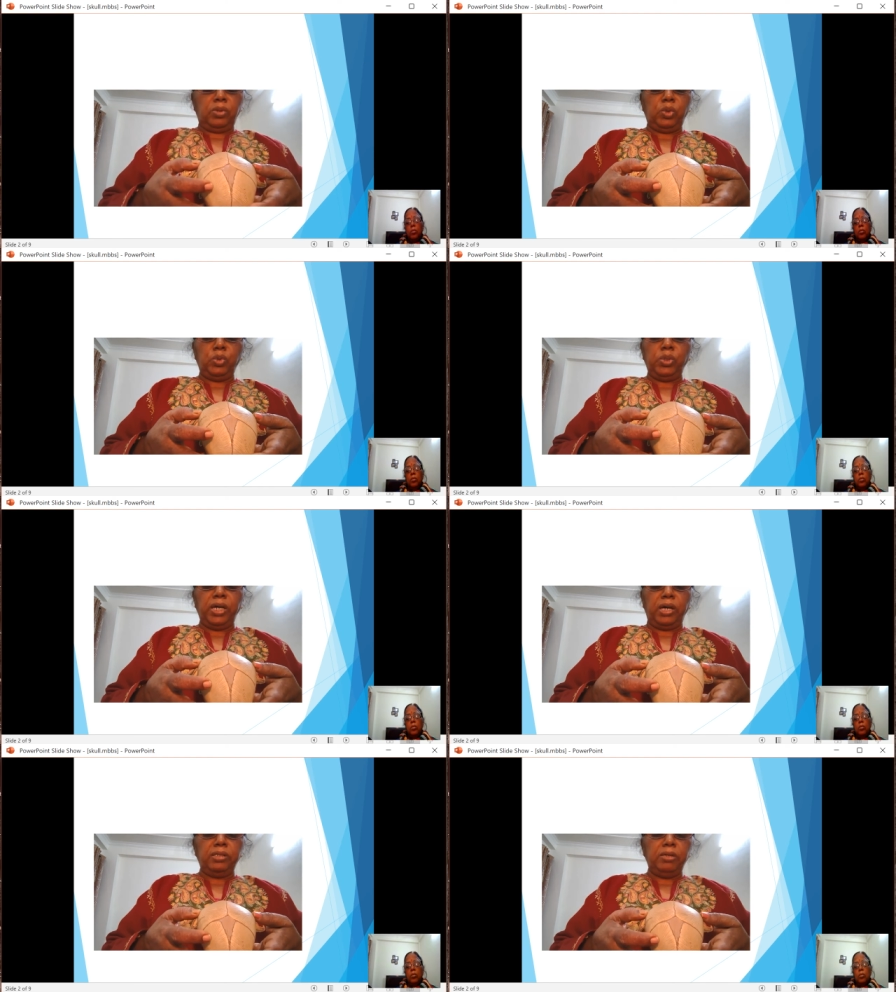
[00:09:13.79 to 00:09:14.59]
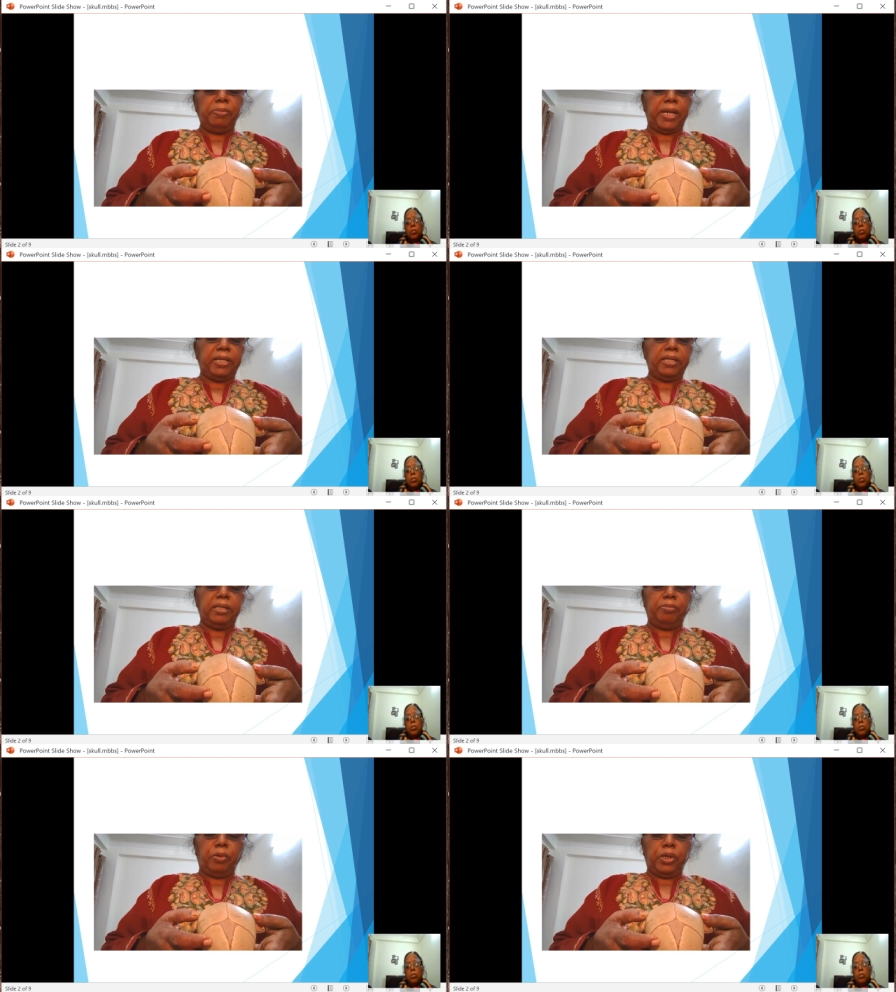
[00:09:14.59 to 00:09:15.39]
the other parietal,
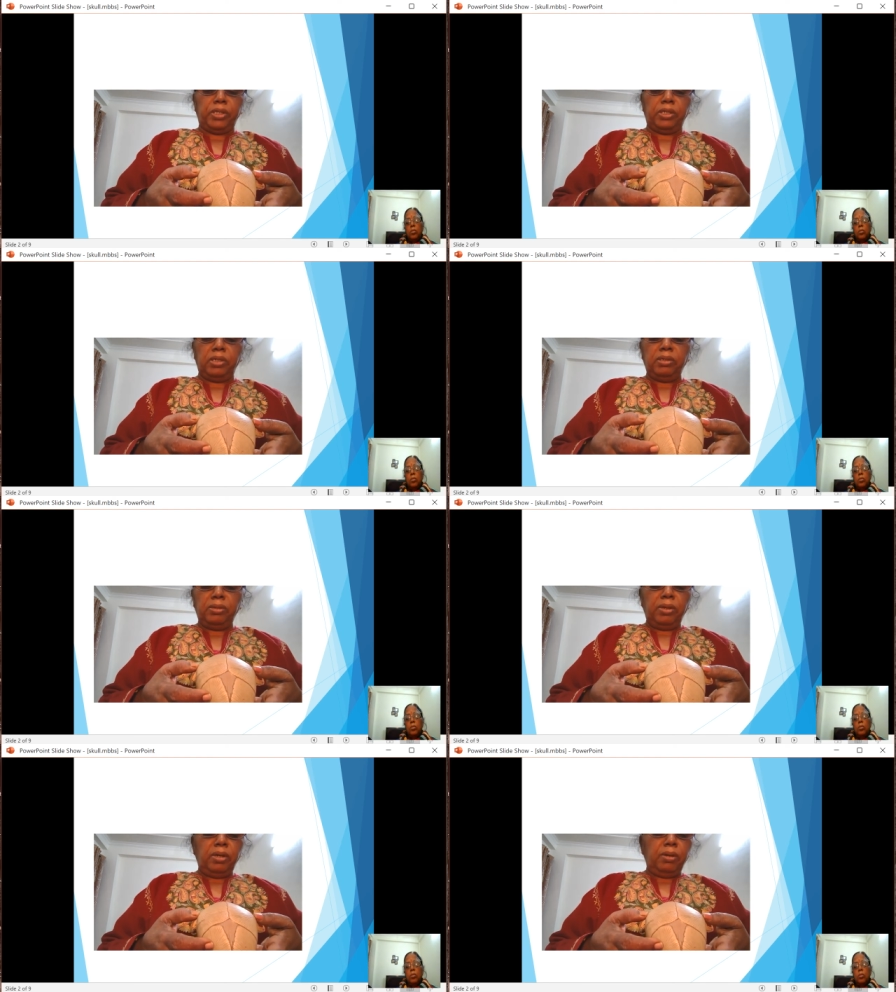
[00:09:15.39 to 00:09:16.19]
the